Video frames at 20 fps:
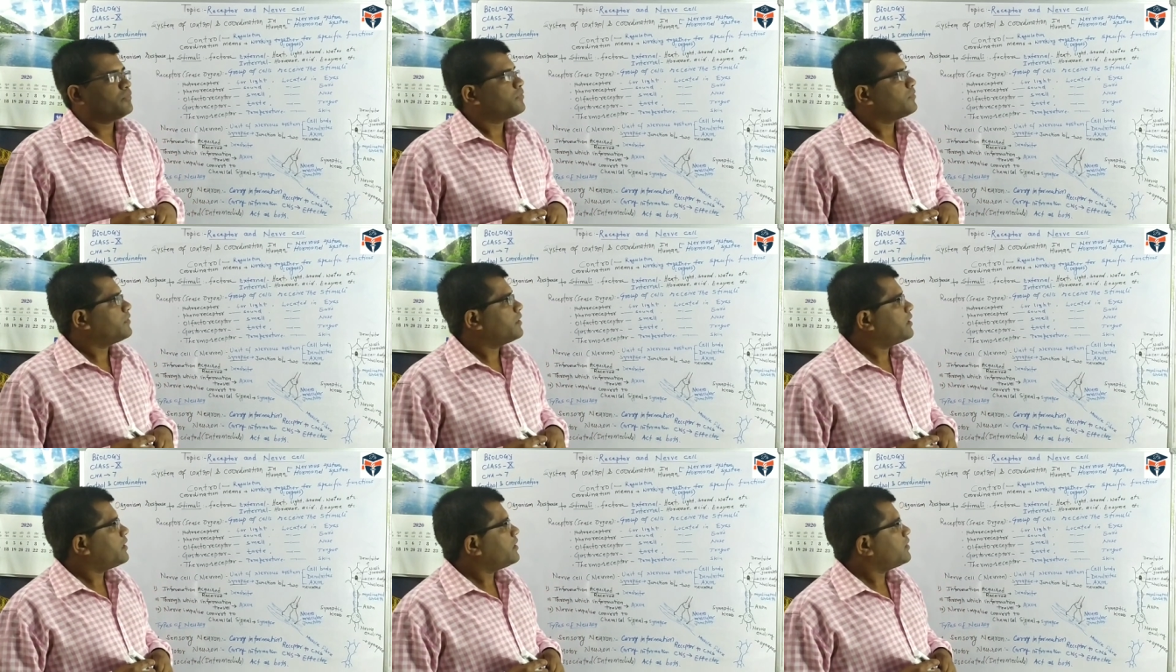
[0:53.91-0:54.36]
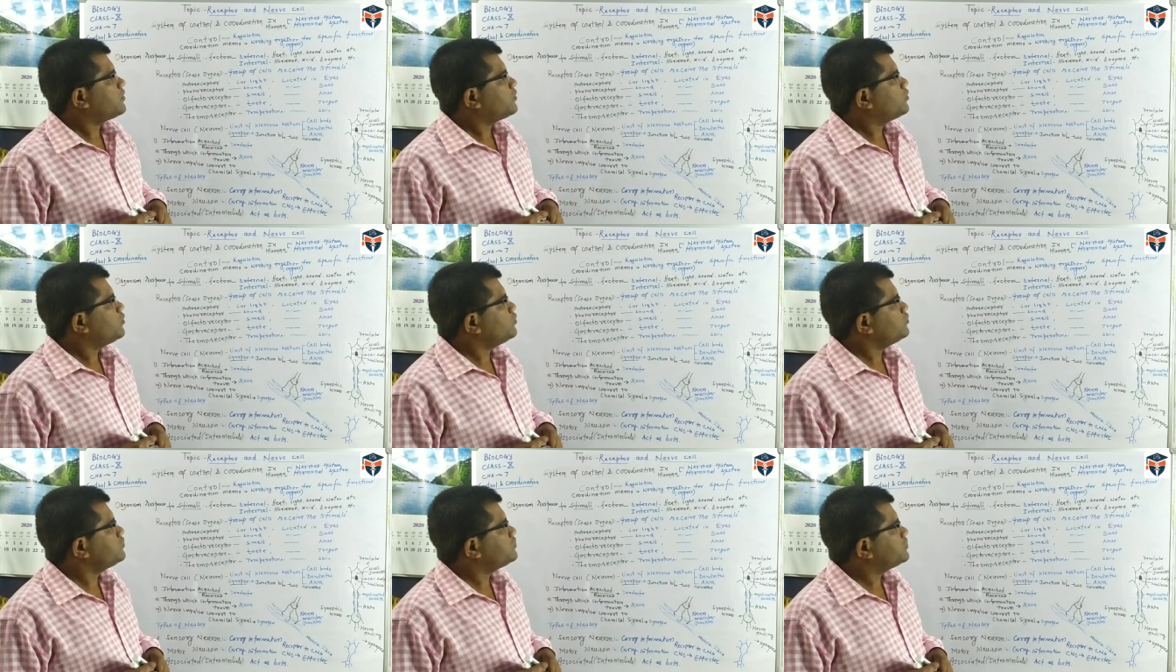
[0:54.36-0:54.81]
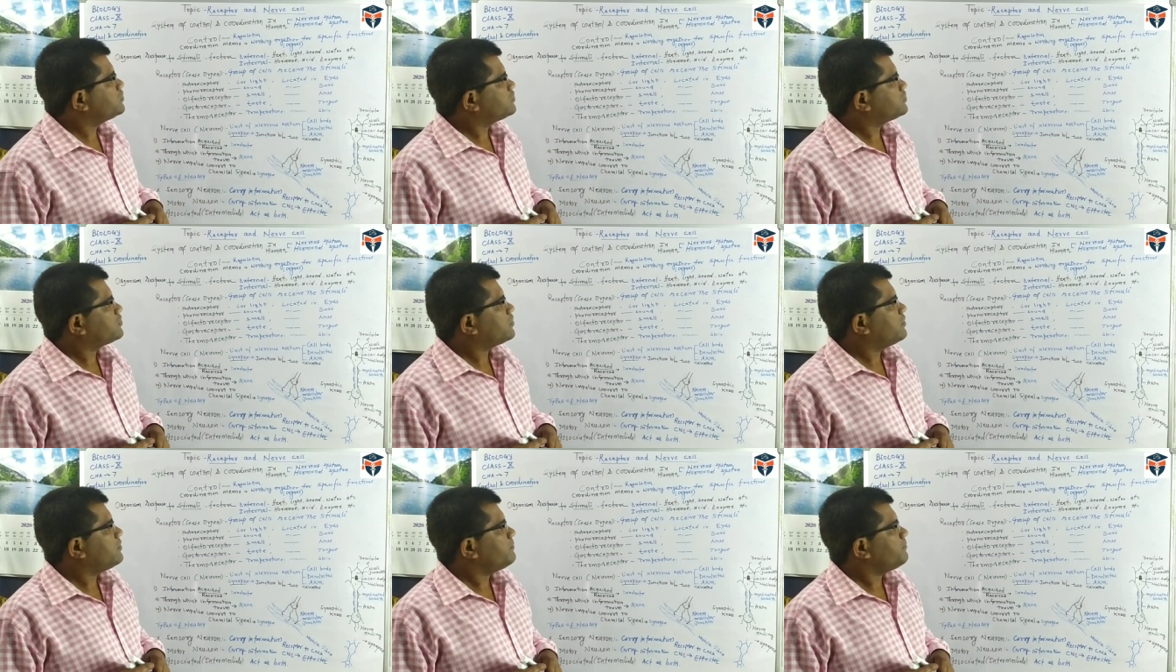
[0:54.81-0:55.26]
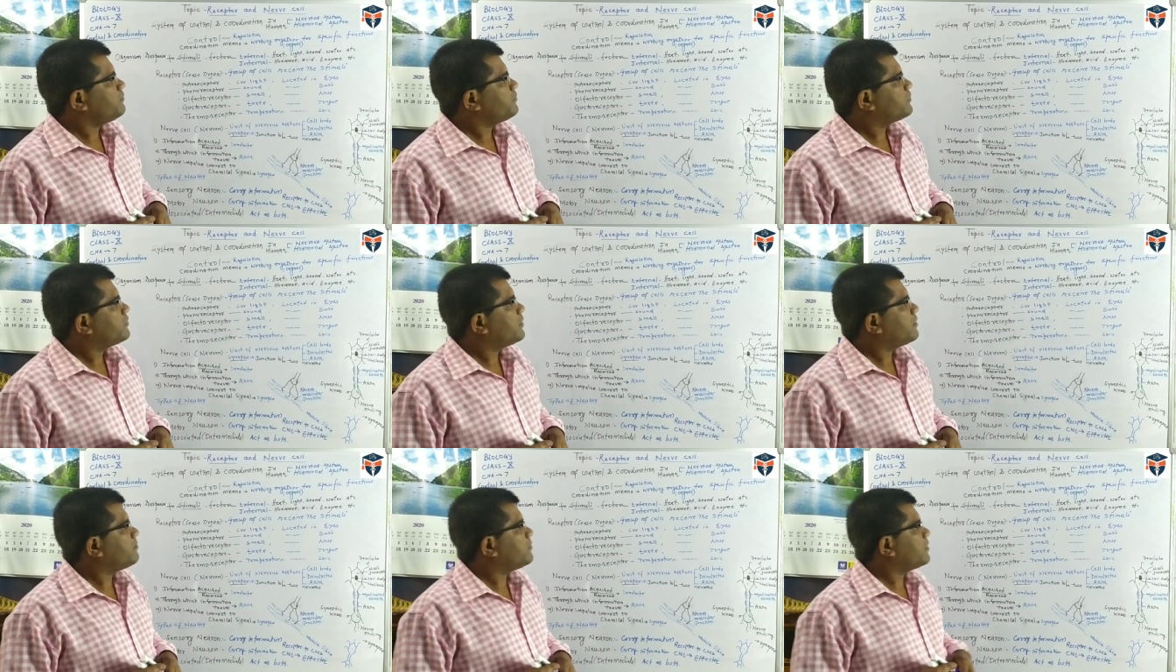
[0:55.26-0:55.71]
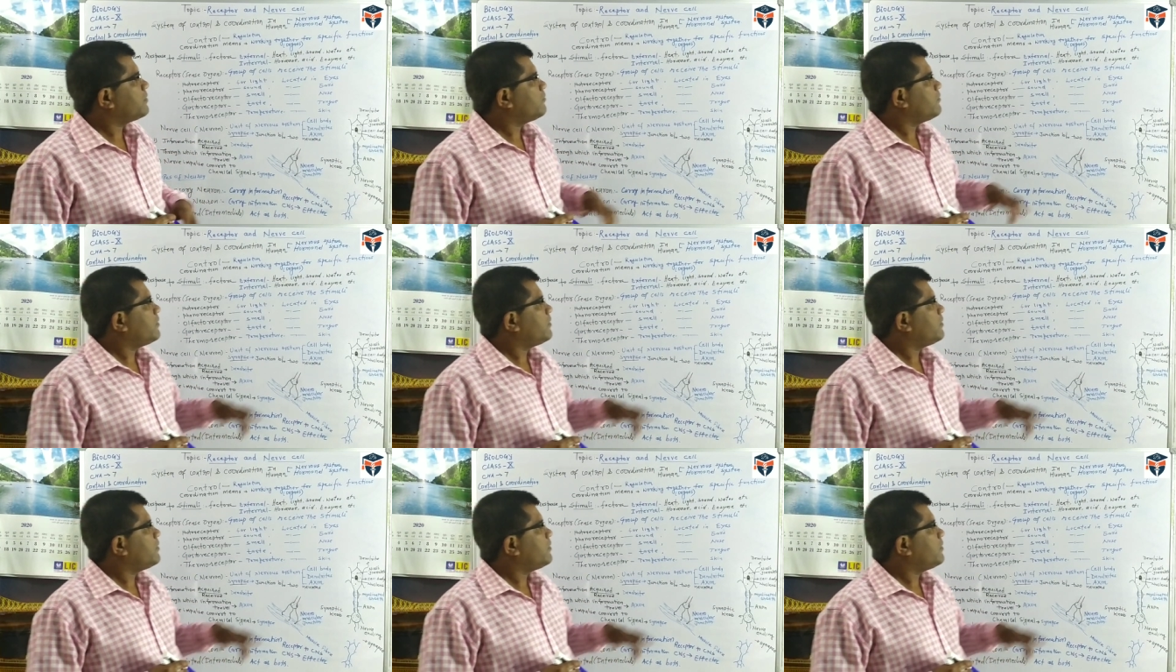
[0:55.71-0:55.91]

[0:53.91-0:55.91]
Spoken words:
there are two systems. Number